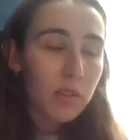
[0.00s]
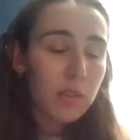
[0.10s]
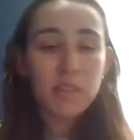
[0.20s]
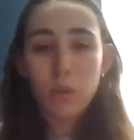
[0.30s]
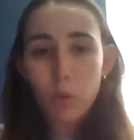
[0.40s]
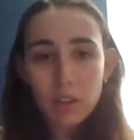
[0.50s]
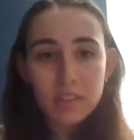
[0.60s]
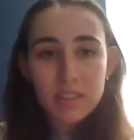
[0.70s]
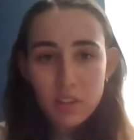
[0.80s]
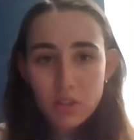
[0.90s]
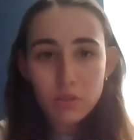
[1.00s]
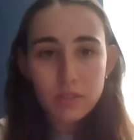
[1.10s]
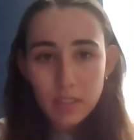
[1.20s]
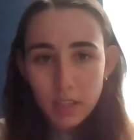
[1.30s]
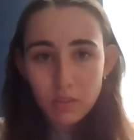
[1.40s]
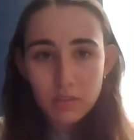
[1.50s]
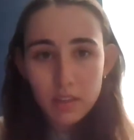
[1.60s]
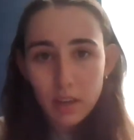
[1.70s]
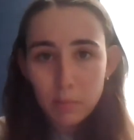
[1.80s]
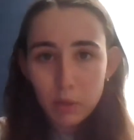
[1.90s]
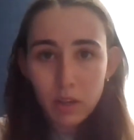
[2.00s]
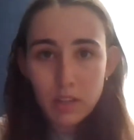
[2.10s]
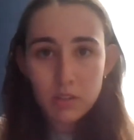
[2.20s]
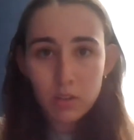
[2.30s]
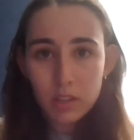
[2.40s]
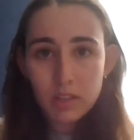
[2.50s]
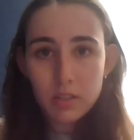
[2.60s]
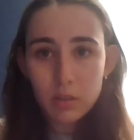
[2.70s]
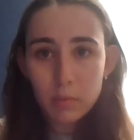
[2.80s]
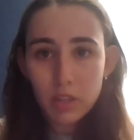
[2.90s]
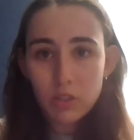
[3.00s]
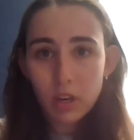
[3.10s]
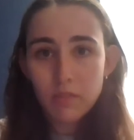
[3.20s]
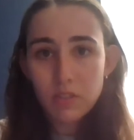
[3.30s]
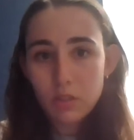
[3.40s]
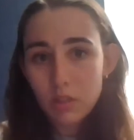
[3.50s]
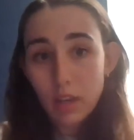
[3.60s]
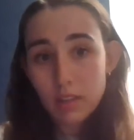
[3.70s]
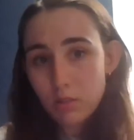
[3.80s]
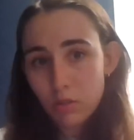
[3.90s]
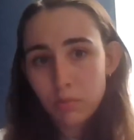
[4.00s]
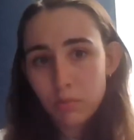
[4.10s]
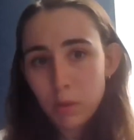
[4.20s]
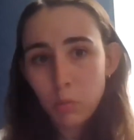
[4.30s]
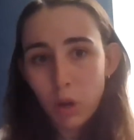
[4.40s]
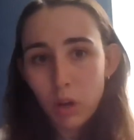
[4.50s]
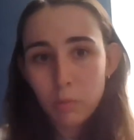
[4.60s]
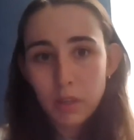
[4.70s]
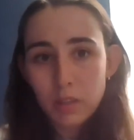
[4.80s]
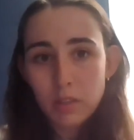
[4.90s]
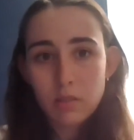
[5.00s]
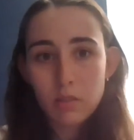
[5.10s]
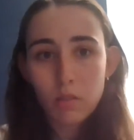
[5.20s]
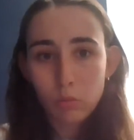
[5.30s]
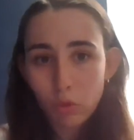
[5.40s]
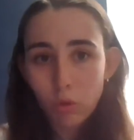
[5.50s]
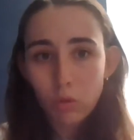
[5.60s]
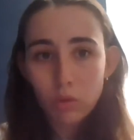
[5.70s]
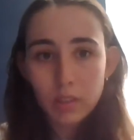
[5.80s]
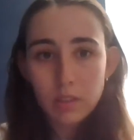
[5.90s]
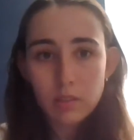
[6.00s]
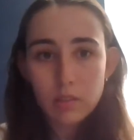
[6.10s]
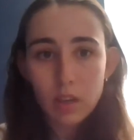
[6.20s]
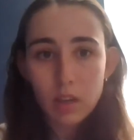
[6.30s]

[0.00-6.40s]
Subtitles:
the organizational skills that I built as an art history major has served me well, because the role is